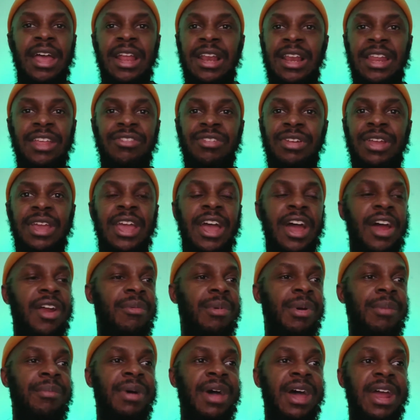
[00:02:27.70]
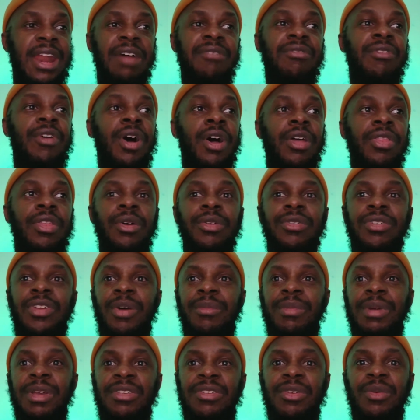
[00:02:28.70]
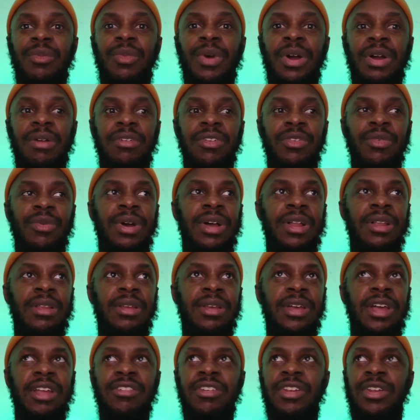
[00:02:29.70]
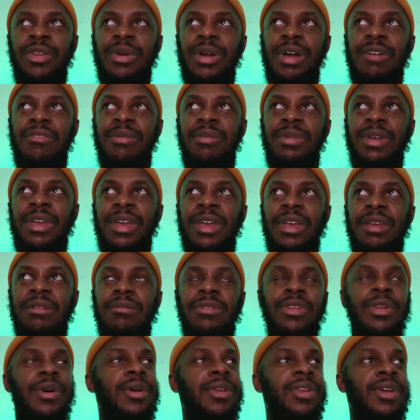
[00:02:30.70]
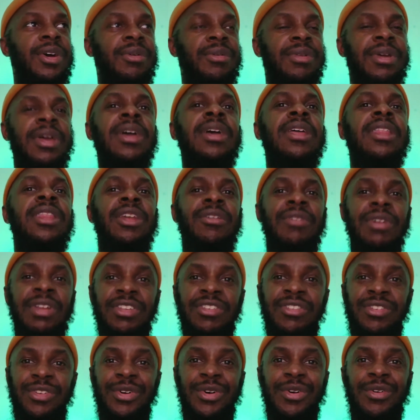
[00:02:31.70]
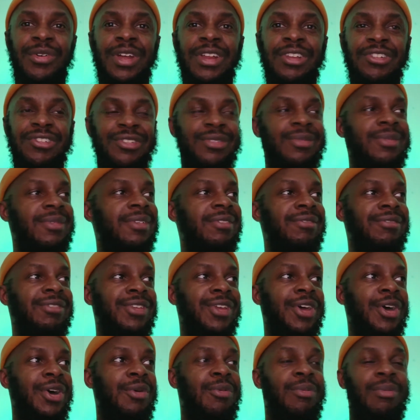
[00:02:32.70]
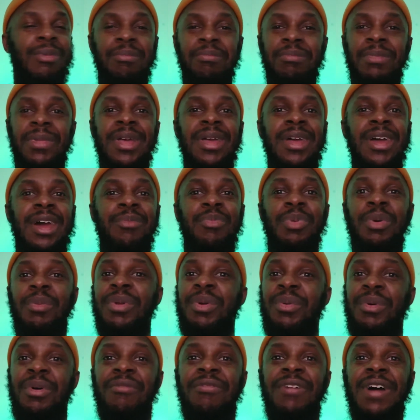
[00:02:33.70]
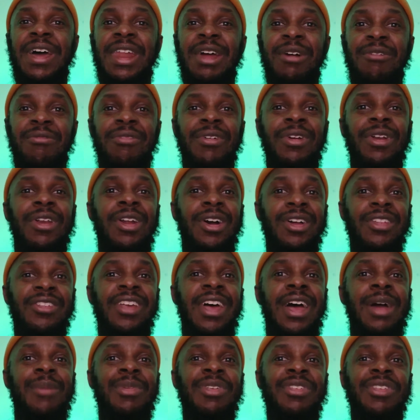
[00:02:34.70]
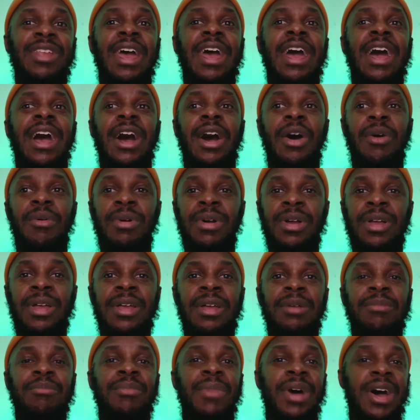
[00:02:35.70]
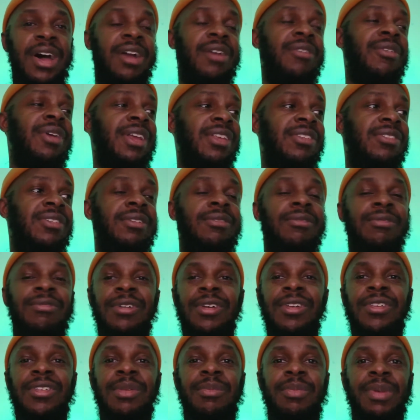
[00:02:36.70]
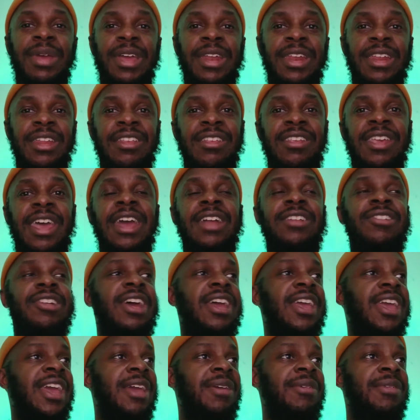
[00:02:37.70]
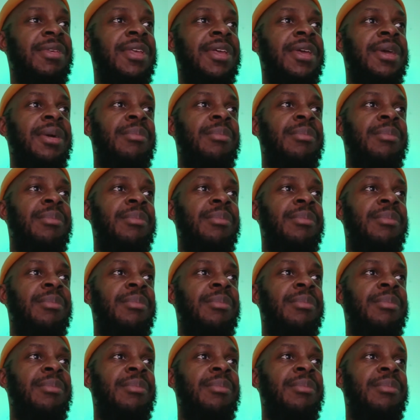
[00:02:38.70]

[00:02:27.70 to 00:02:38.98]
I literally can't remember, and I've got those comics somewhere as well. Actually, do I have them here? No, I don't. They're in storage, so I probably won't find out for a long time as to how Mark Grayson first appeared in Tech Jacket.